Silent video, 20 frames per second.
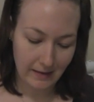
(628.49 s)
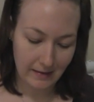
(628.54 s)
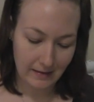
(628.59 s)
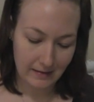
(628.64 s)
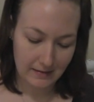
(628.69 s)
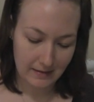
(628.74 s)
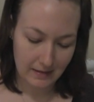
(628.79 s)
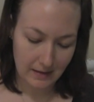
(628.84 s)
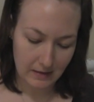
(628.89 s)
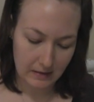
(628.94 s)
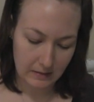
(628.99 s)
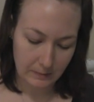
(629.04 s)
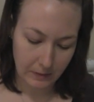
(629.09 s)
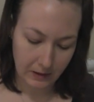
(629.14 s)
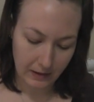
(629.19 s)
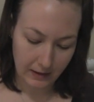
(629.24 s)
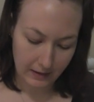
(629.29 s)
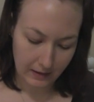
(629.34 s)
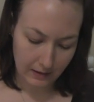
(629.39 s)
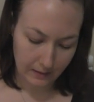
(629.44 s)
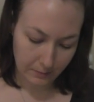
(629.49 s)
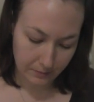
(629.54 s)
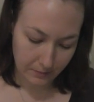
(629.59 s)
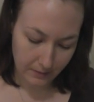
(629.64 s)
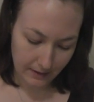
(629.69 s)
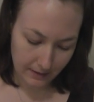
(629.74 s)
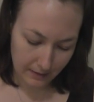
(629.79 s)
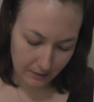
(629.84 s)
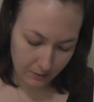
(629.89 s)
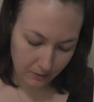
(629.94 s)
This is by a
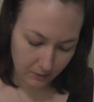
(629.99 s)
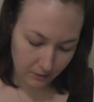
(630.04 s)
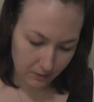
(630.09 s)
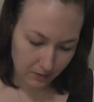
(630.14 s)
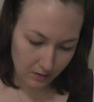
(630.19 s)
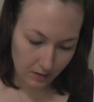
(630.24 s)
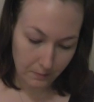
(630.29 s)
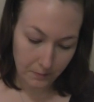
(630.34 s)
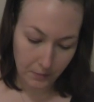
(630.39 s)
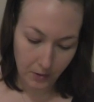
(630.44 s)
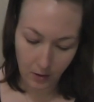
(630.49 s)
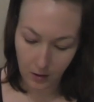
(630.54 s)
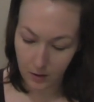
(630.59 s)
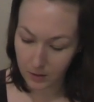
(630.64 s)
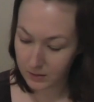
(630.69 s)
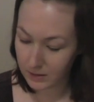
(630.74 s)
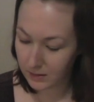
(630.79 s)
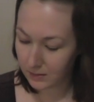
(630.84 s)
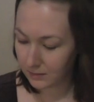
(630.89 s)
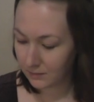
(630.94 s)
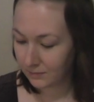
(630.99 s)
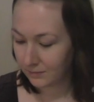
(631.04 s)
brand called Pod.